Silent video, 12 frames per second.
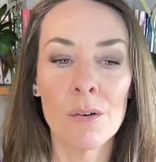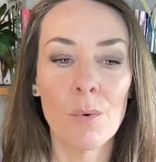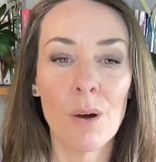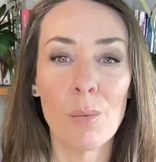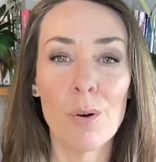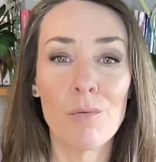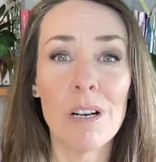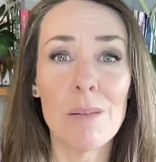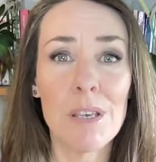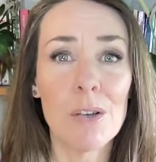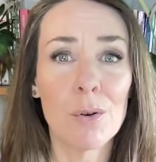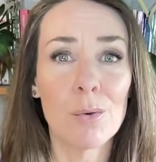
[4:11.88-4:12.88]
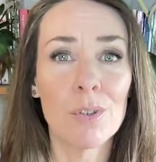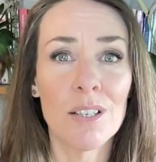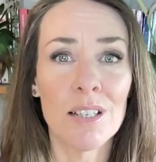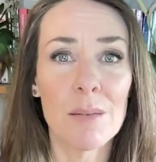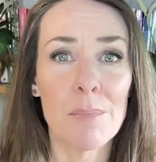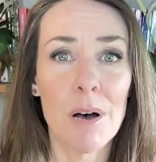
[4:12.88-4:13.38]
where we're really being called to
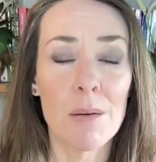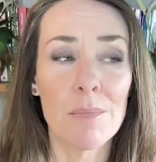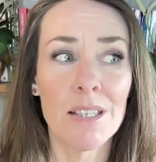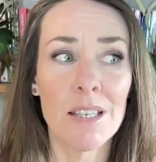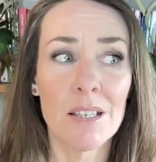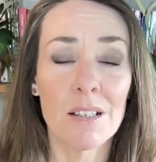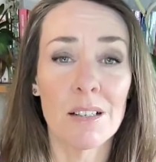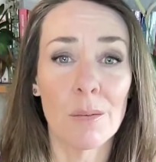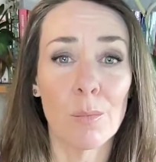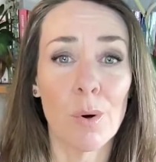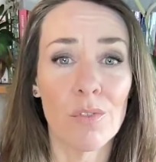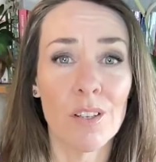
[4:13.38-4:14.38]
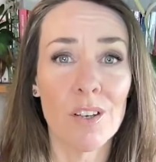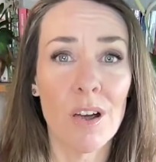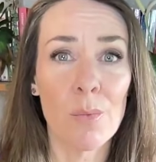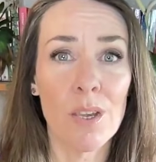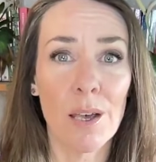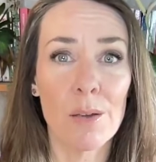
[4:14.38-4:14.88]
step up. This is the
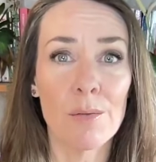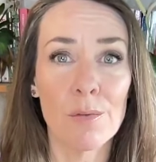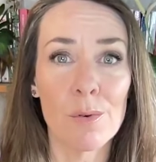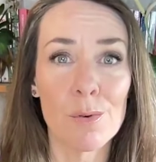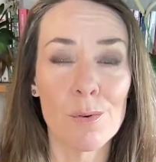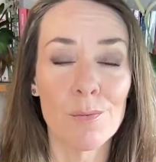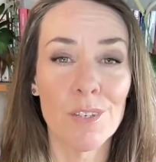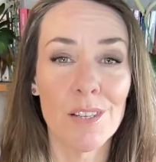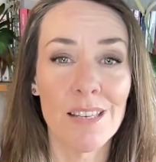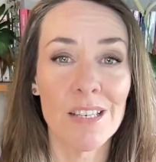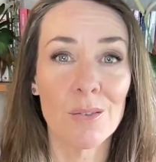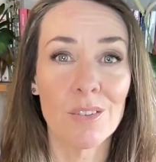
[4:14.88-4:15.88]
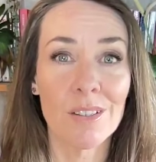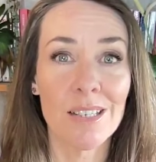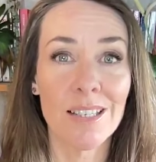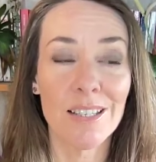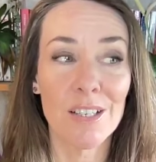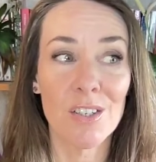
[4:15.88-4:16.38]
time we came for. So this
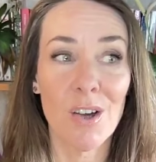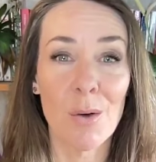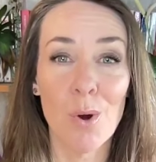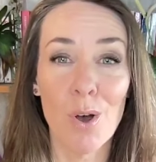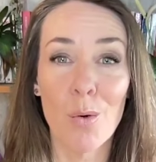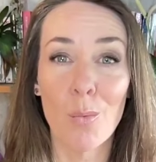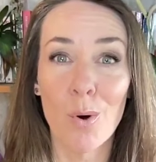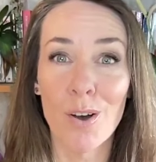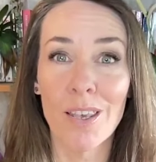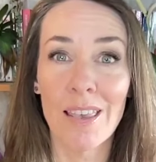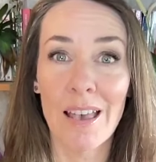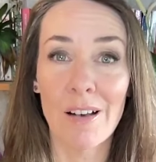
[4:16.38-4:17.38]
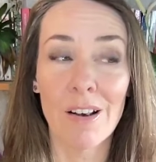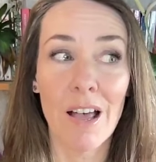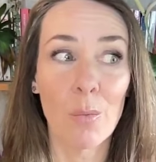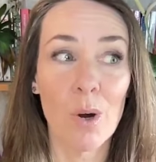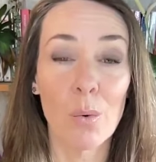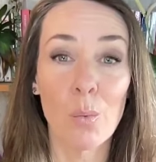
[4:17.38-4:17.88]
is the time we are working our
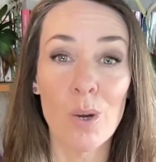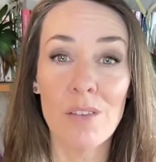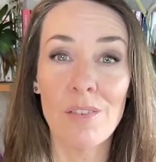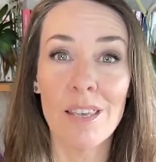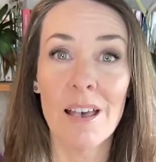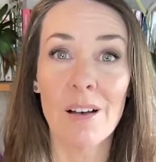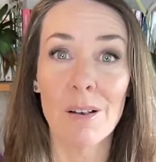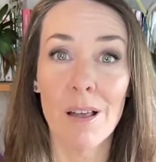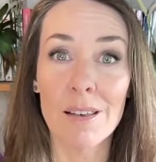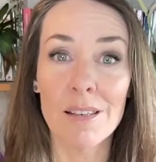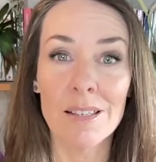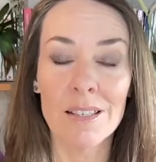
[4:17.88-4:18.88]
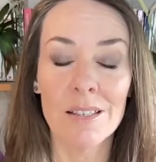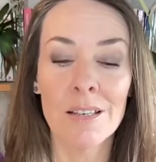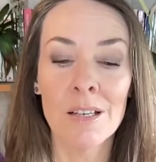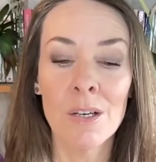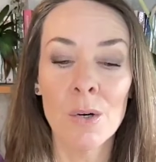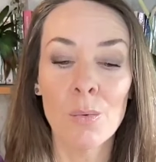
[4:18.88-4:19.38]
light. We are weaving our light.
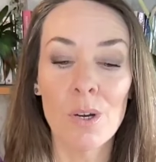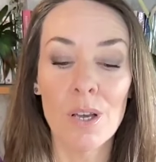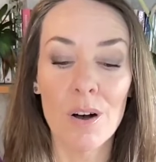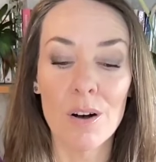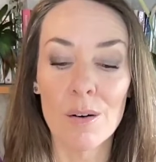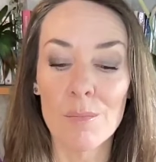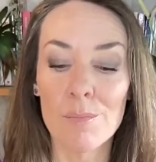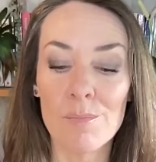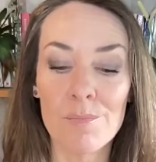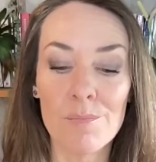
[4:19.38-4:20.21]
We are